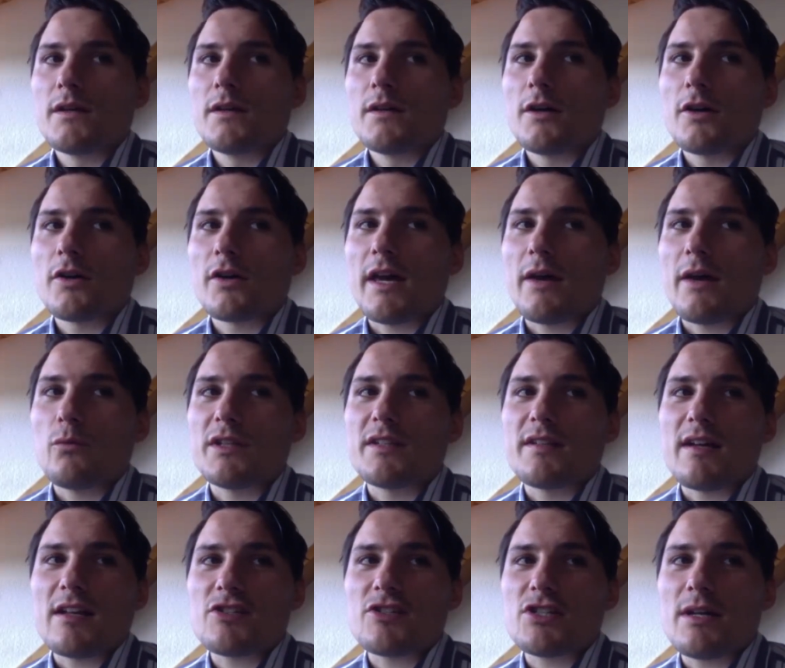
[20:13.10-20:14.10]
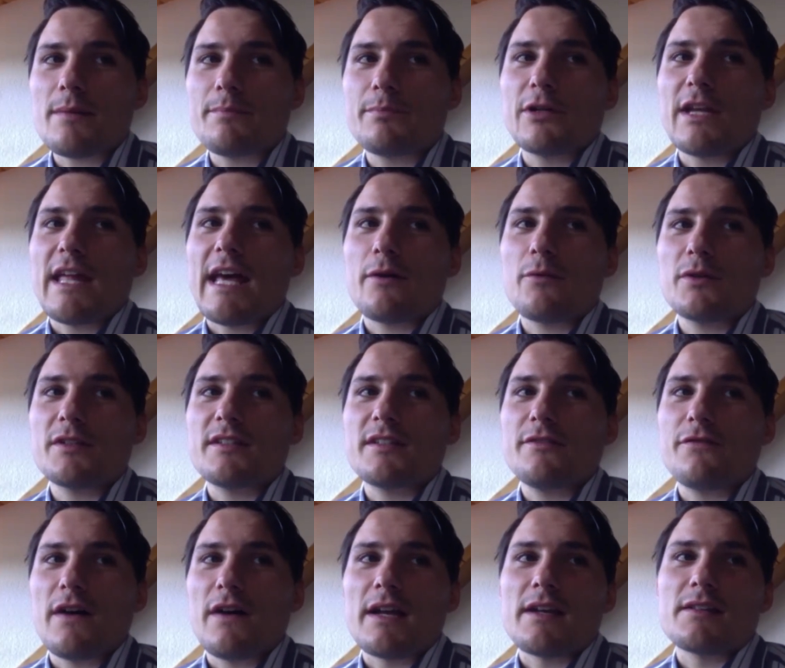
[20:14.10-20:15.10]
Okay, we touched up on equity
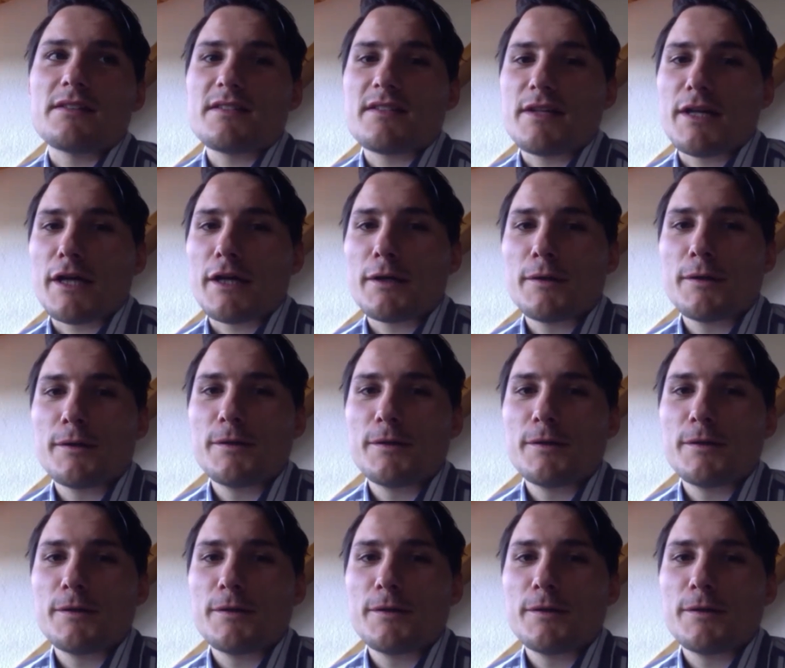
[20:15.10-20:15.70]
financing.